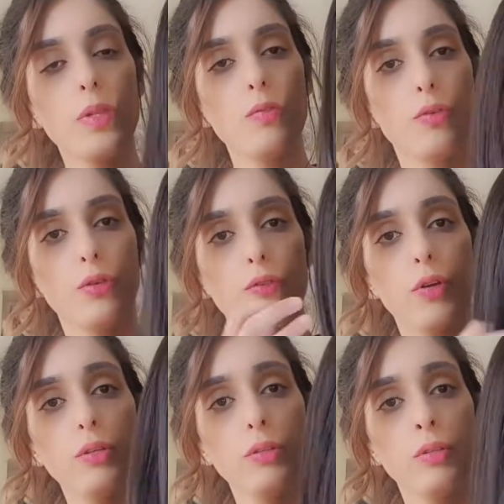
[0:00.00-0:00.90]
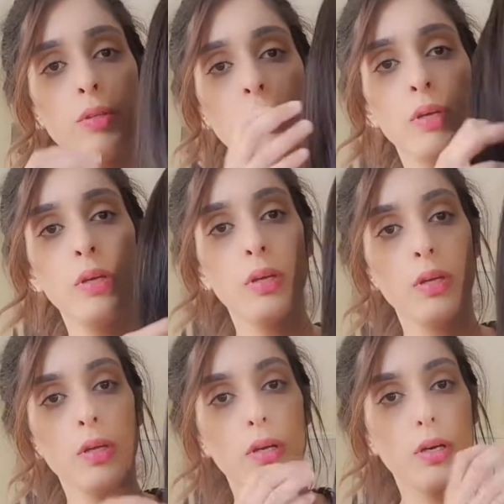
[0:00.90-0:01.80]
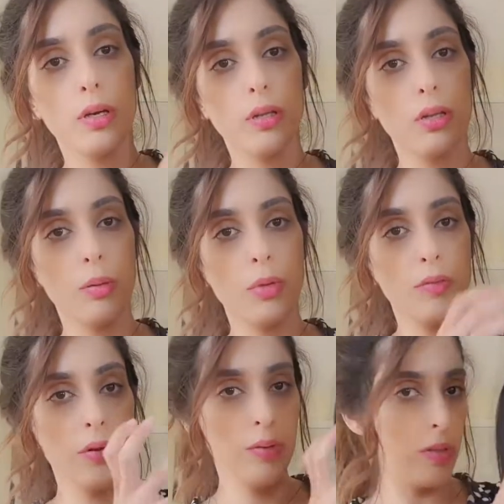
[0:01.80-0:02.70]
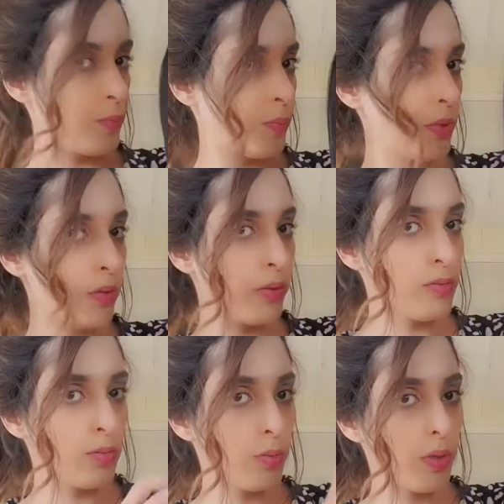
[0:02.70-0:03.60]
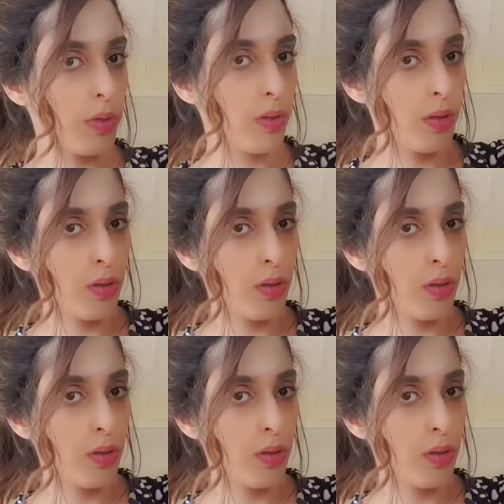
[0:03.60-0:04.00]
for the front. So I'm not very experienced with